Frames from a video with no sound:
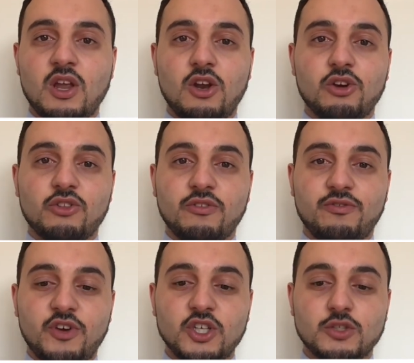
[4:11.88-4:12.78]
Look at the
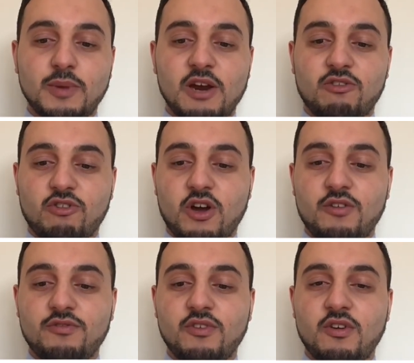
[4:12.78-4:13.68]
first
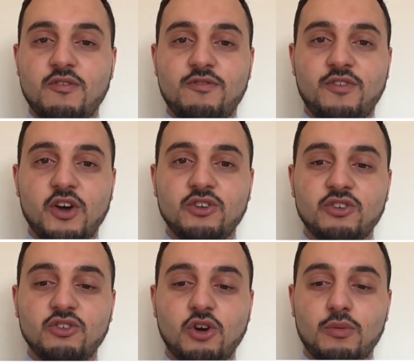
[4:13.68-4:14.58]
paragraph. Find
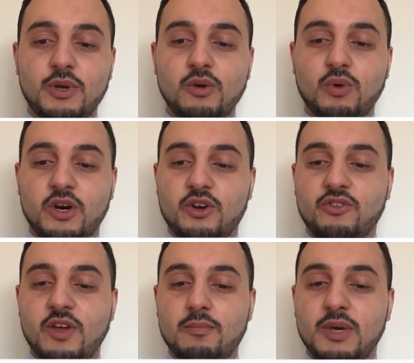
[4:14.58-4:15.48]
and copy a word
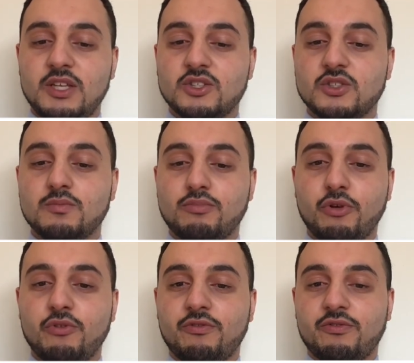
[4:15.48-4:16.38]
that means
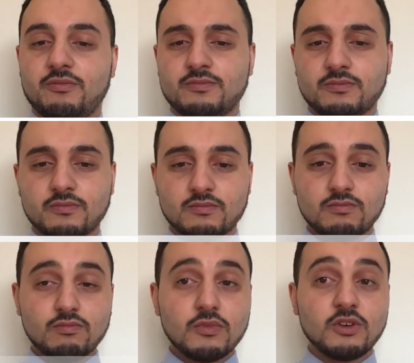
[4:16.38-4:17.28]
proof.
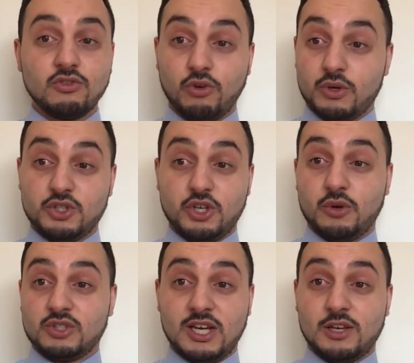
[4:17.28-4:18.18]
So I should know
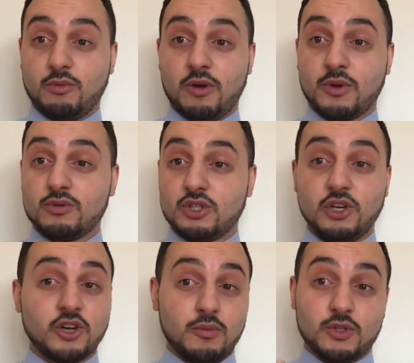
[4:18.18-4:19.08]
exactly where I'm going to
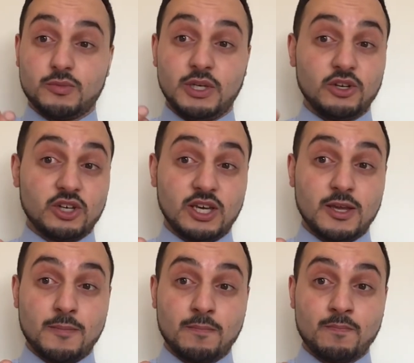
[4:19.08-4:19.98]
look. I'm going to be
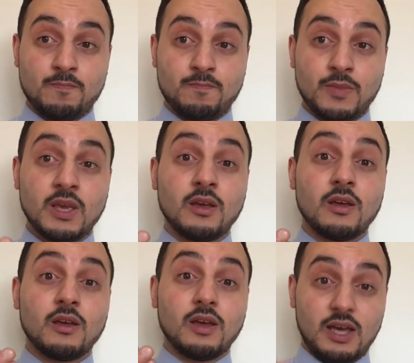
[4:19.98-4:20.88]
looking
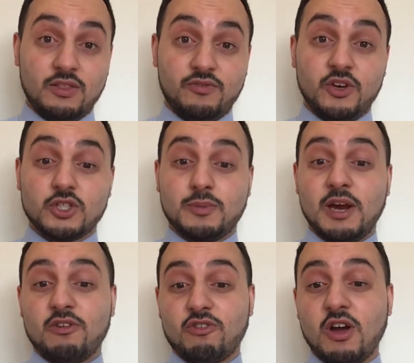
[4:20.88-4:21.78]
at the first
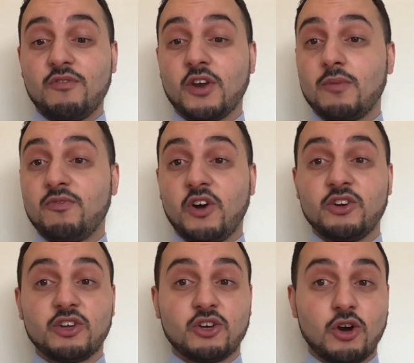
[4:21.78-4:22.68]
paragraph, and I'm
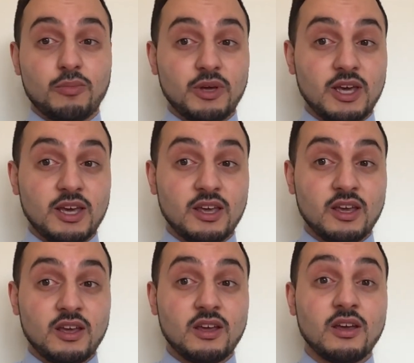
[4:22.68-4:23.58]
finding and copying
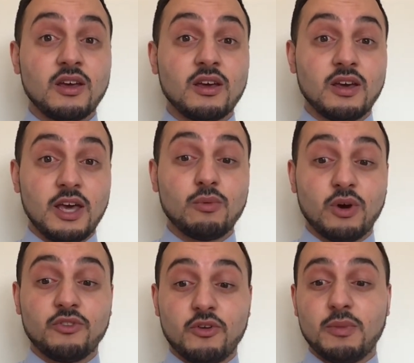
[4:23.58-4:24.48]
a
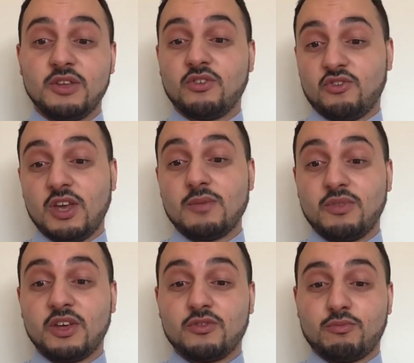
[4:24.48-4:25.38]
word that means the same
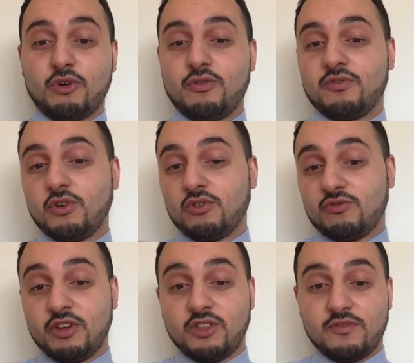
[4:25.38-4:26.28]
thing as proof. So let's
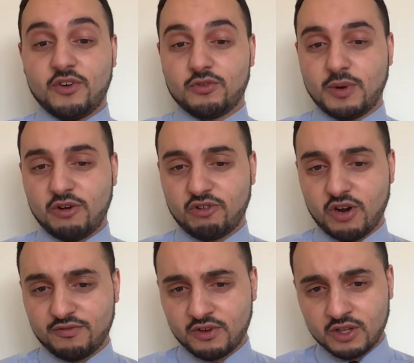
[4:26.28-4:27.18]
read that first paragraph.